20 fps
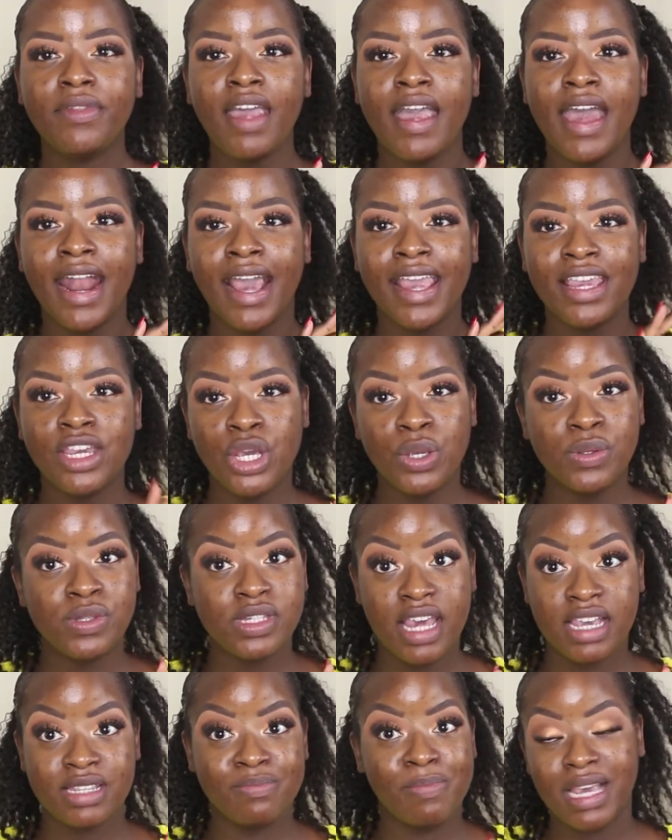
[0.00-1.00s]
And I use
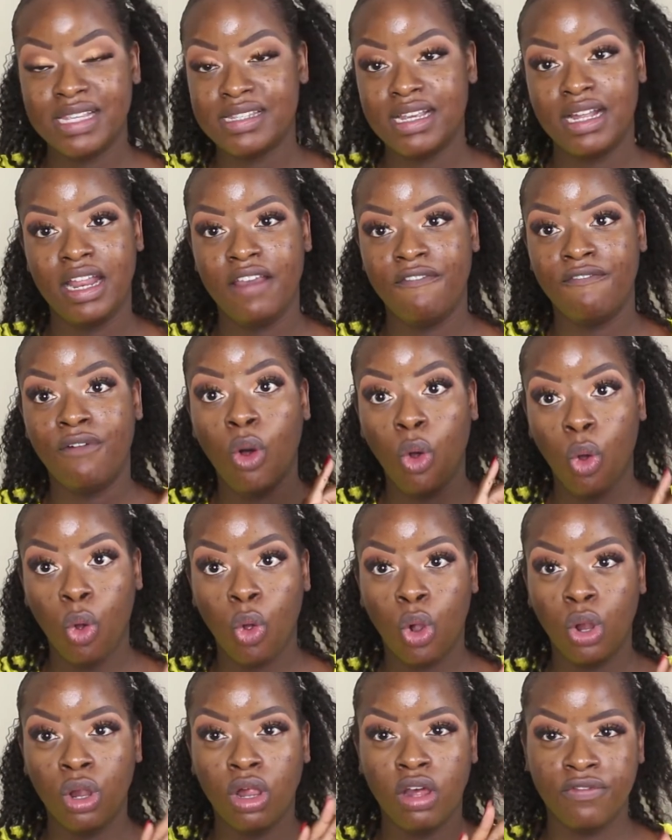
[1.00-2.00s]
this basically for
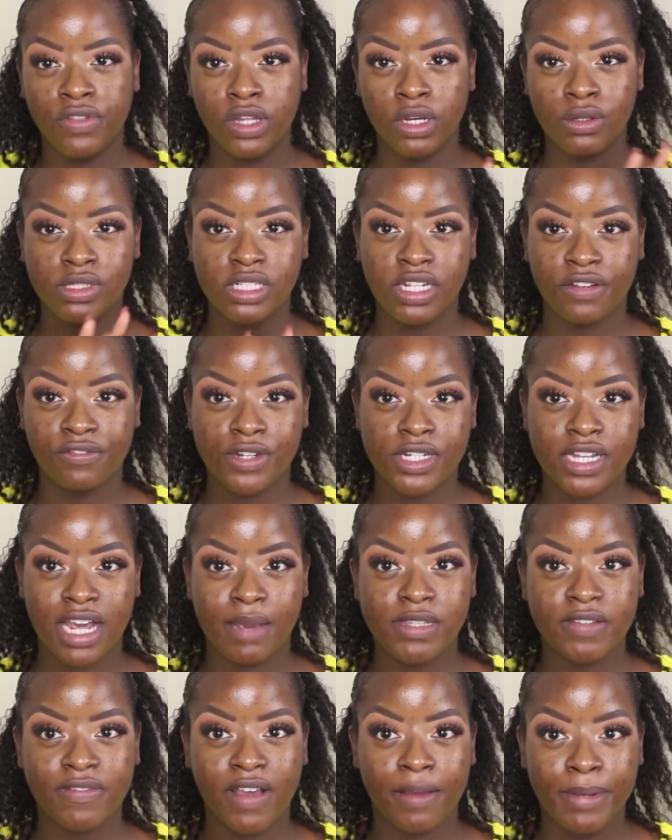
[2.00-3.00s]
all of those different
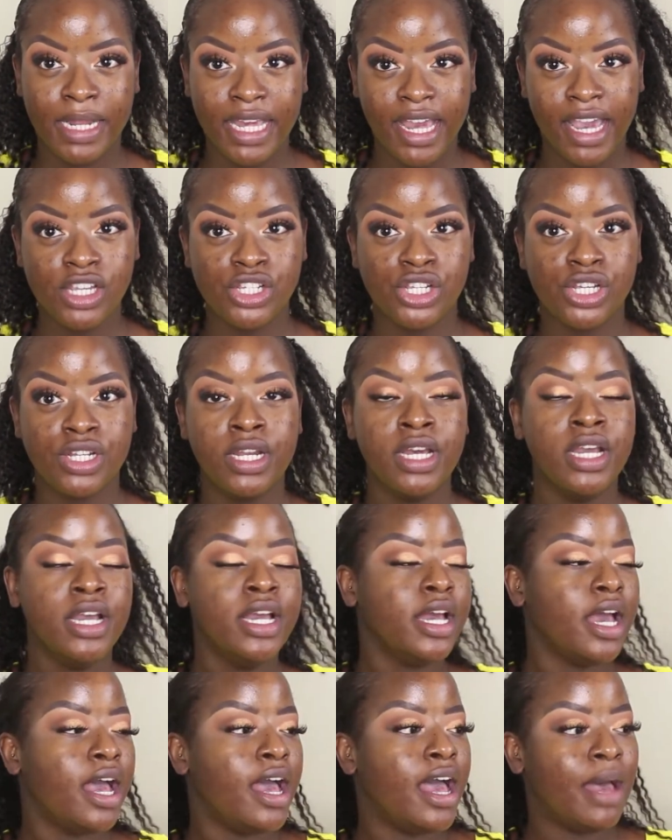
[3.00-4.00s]
types of application.
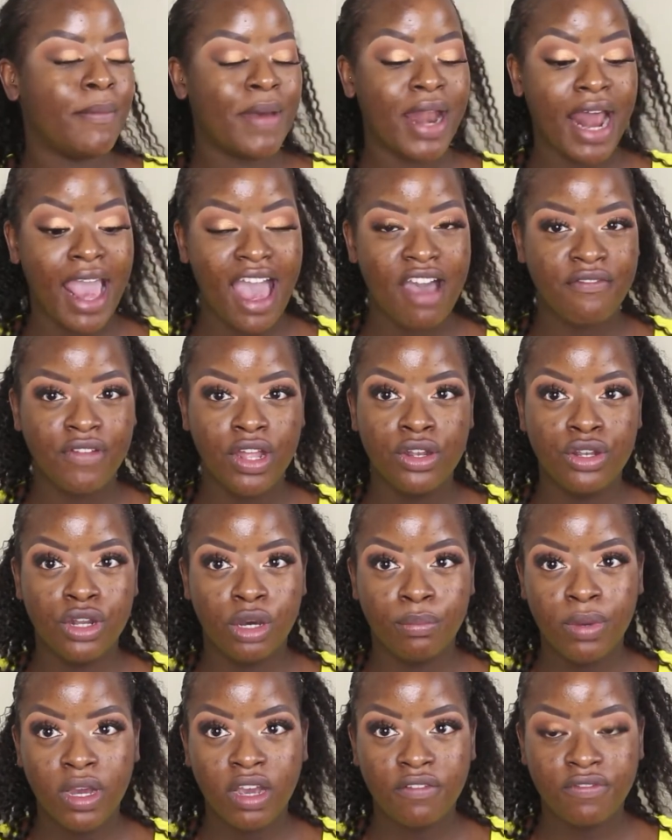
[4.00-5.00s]
And I have a
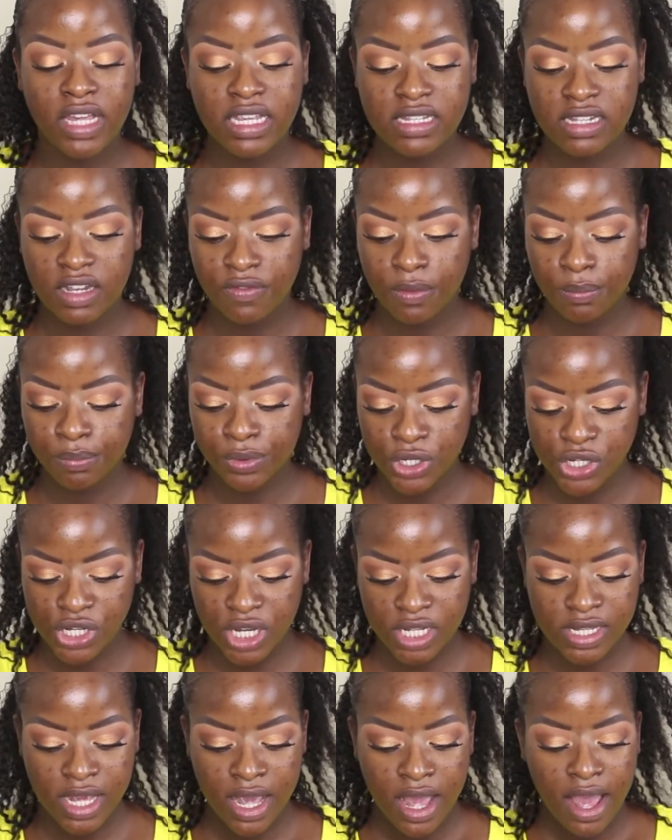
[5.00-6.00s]
number of these different
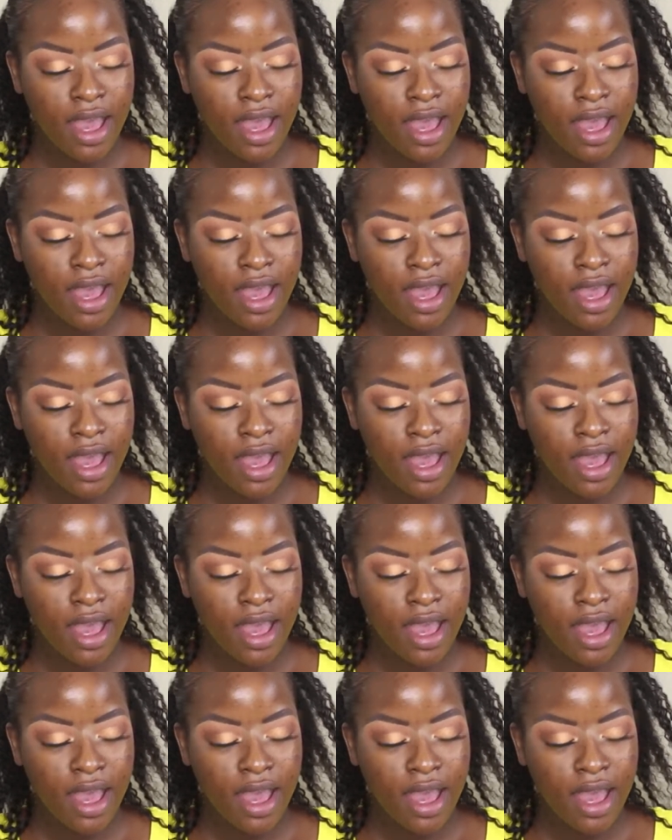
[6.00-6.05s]
brushes.